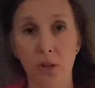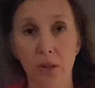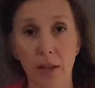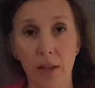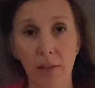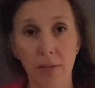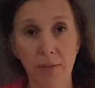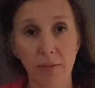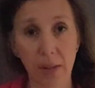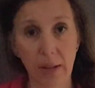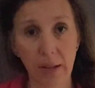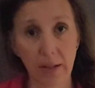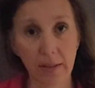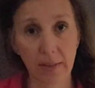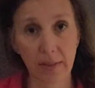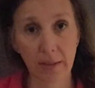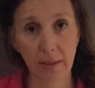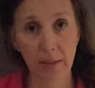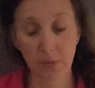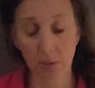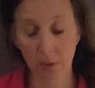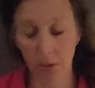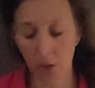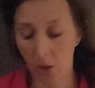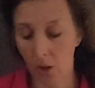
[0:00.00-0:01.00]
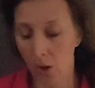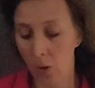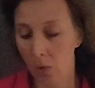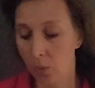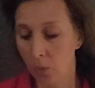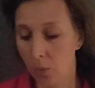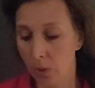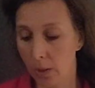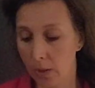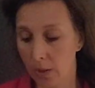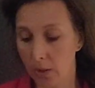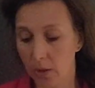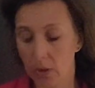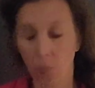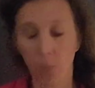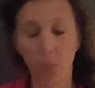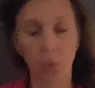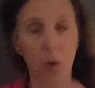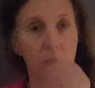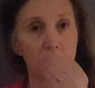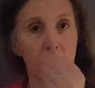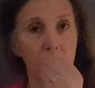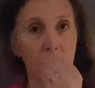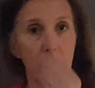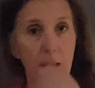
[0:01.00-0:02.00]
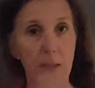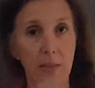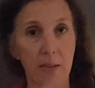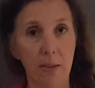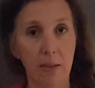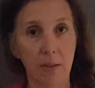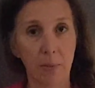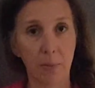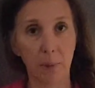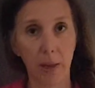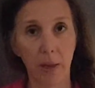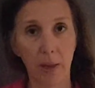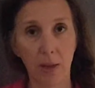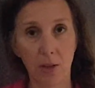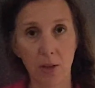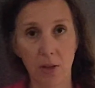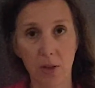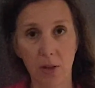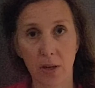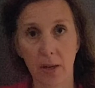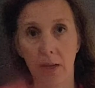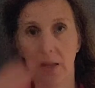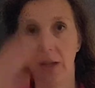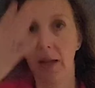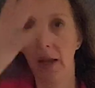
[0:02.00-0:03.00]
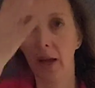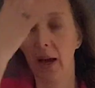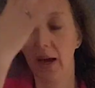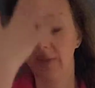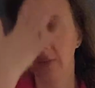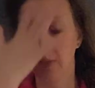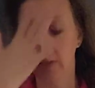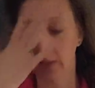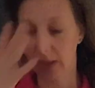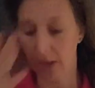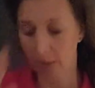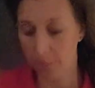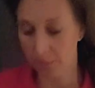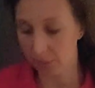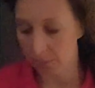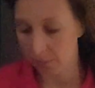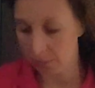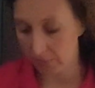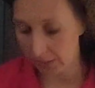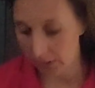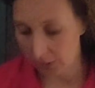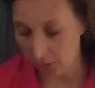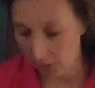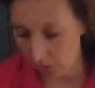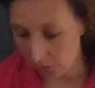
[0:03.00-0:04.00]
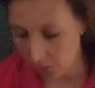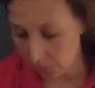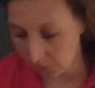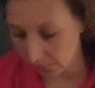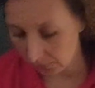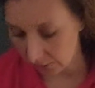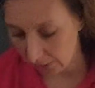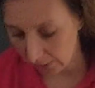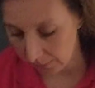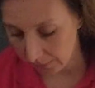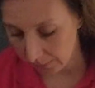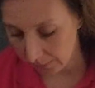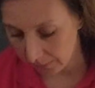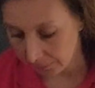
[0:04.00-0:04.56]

their faces, where you can watch the anticipation as it comes a bit closer.